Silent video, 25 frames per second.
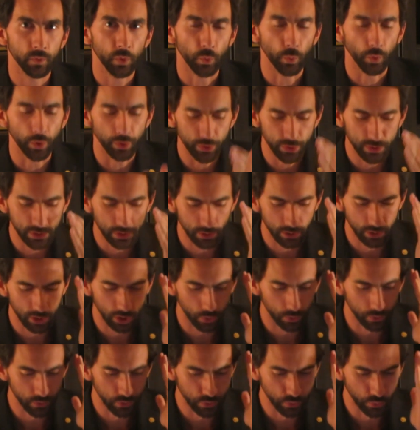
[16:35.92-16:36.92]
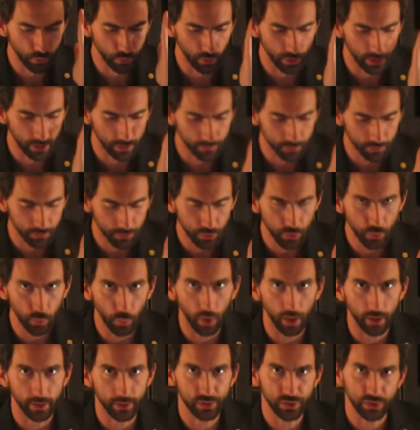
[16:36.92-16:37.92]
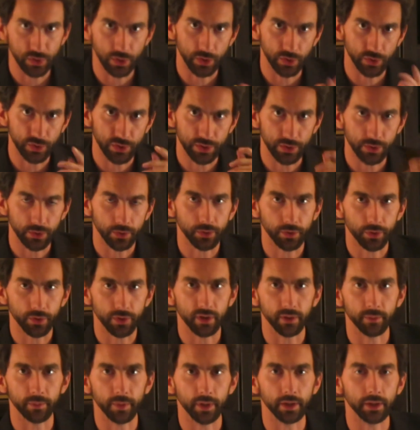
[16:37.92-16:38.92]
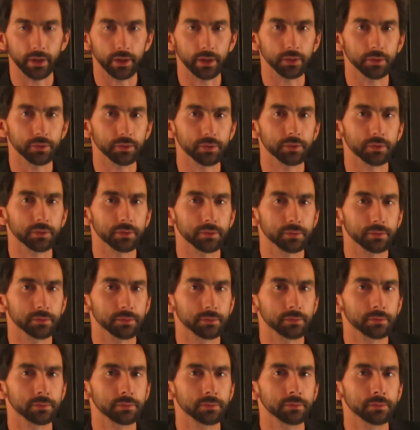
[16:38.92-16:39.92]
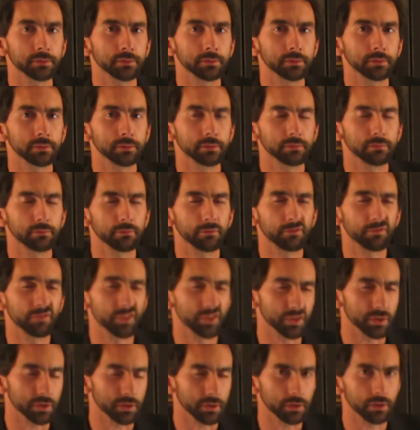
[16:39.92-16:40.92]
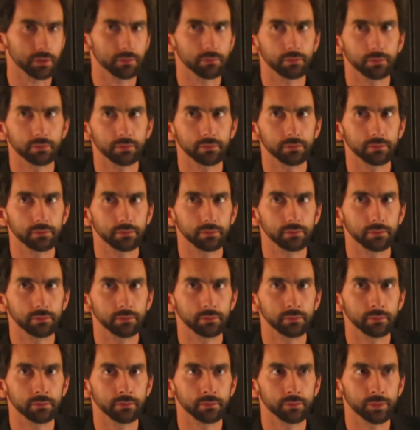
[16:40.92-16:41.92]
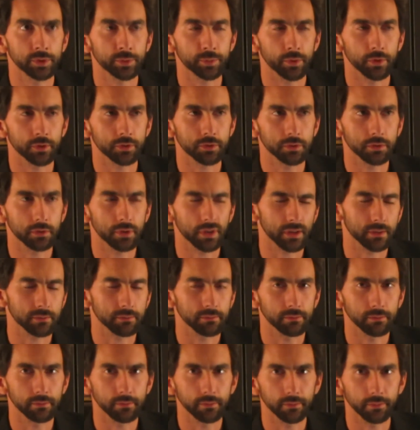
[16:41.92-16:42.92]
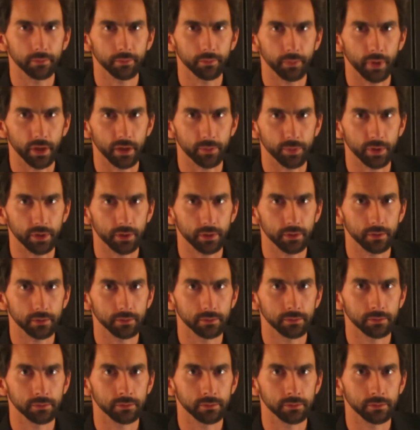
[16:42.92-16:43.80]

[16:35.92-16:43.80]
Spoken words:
where you can go and do whatever you want as long as you don't hurt anybody else. Physically. Spiritually, yeah, not a big deal.